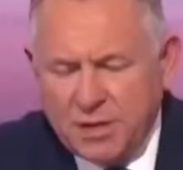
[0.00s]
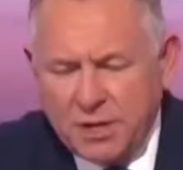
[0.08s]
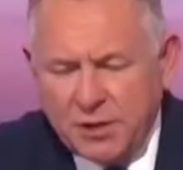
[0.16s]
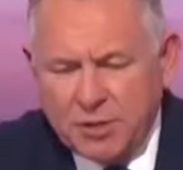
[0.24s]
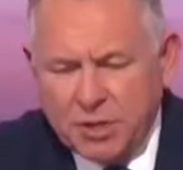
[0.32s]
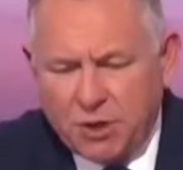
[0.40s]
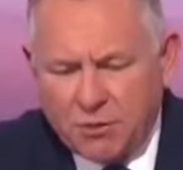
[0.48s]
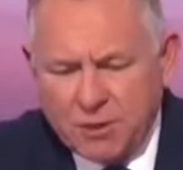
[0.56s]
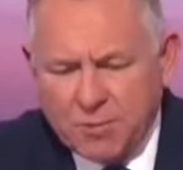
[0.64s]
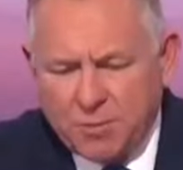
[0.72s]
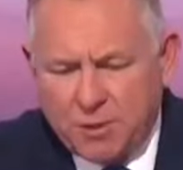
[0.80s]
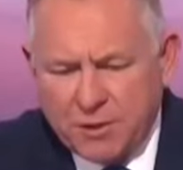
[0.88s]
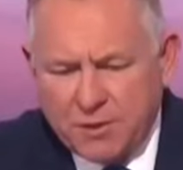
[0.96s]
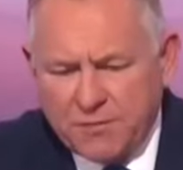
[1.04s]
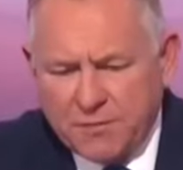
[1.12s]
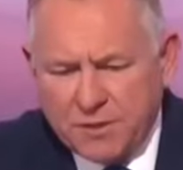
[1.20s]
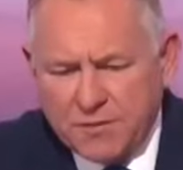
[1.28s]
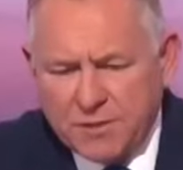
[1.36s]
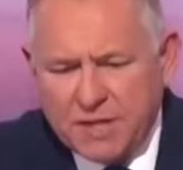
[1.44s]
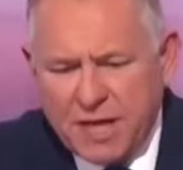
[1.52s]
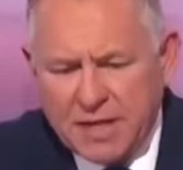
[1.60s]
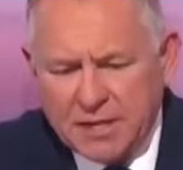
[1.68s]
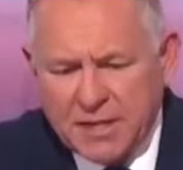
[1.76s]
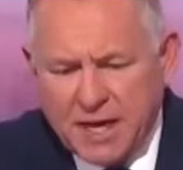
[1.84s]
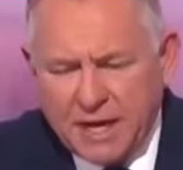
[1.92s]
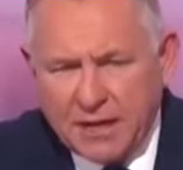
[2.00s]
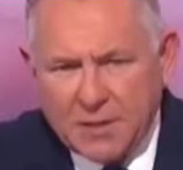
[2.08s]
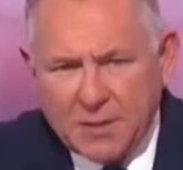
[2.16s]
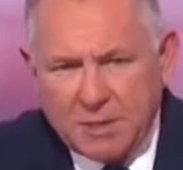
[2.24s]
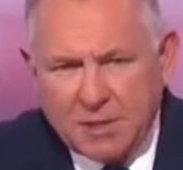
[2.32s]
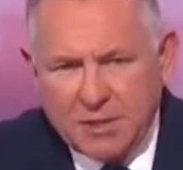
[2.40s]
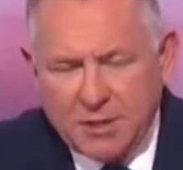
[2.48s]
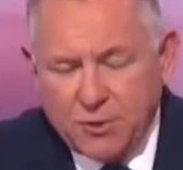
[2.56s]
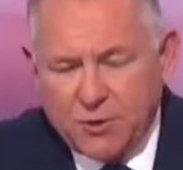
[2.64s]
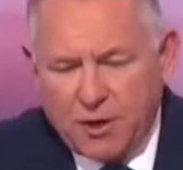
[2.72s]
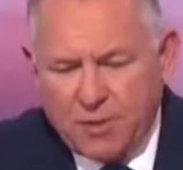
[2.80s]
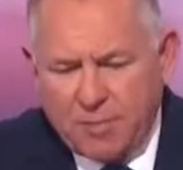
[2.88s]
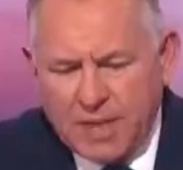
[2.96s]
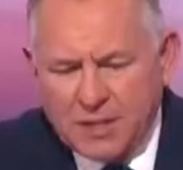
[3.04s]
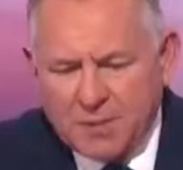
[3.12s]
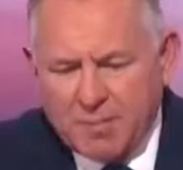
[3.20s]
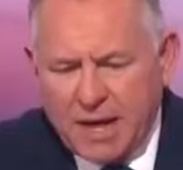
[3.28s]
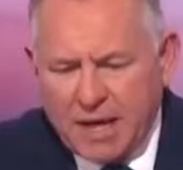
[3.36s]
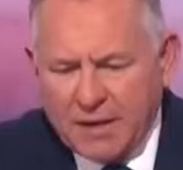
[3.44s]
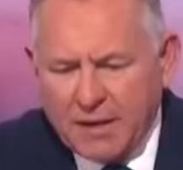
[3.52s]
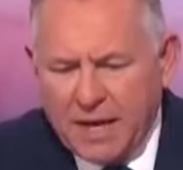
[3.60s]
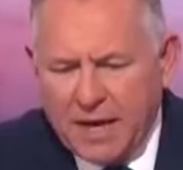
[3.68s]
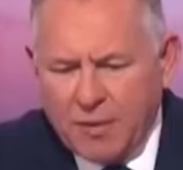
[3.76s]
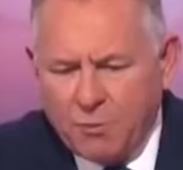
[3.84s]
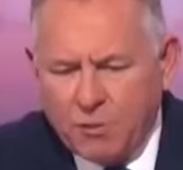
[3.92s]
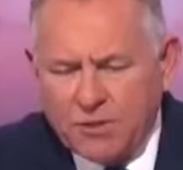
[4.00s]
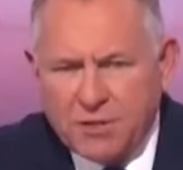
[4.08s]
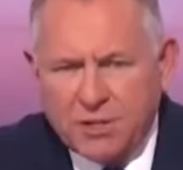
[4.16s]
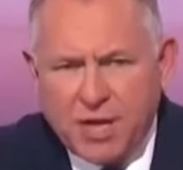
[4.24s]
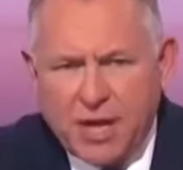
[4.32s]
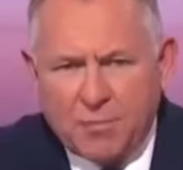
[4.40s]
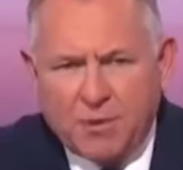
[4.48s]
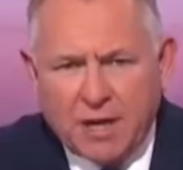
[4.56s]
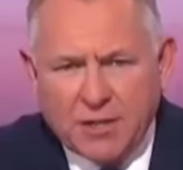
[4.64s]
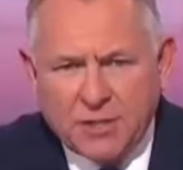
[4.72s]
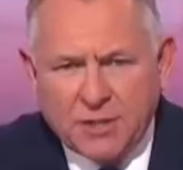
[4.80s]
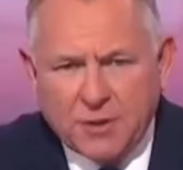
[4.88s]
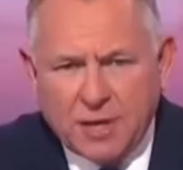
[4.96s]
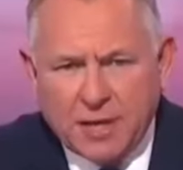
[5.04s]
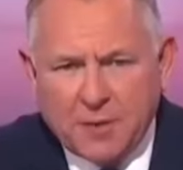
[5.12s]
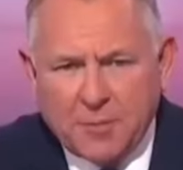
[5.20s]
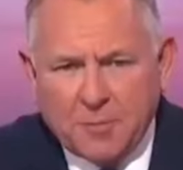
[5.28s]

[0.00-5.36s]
a news correspondent for us for 10 seconds, because you're our best man there. What's the share price doing?